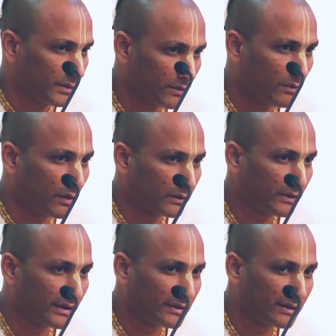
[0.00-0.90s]

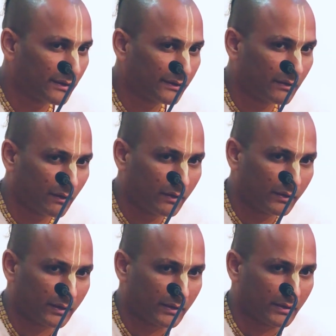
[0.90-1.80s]
altogether is not
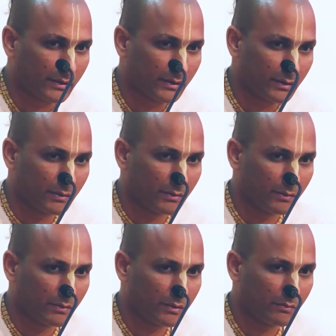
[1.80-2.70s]

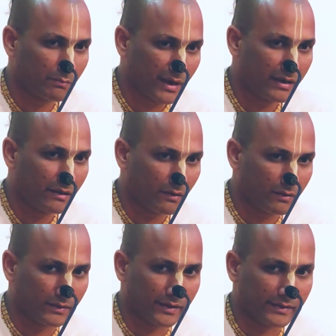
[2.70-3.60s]
bad
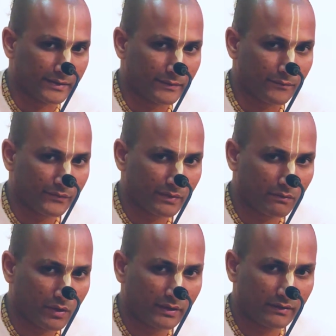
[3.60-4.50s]
altogether.
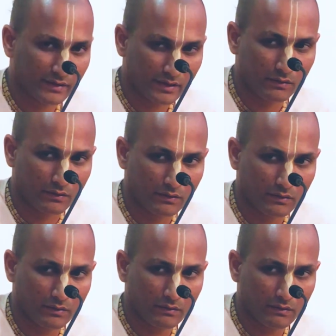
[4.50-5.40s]
What is
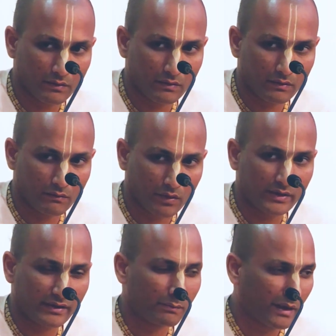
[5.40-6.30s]
ego?
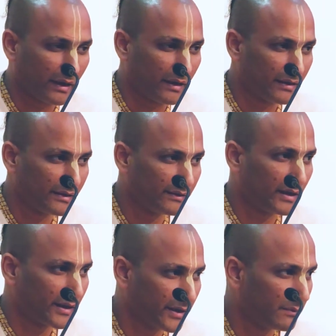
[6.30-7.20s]
What is bad is
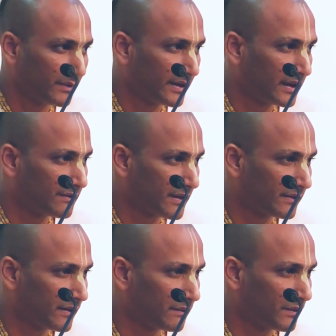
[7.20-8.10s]
identifying
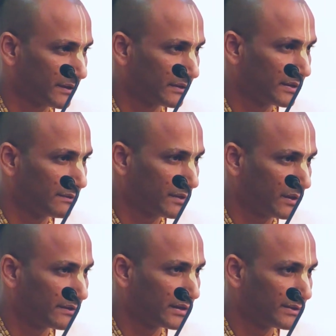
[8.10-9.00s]
ourselves
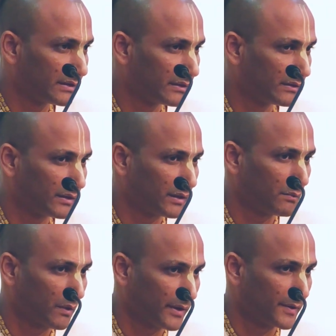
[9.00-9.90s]
falsely with this
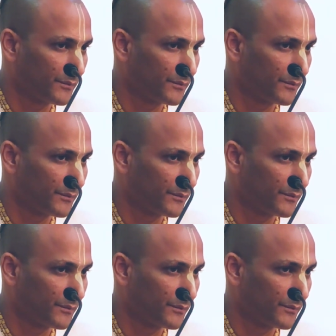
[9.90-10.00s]
body.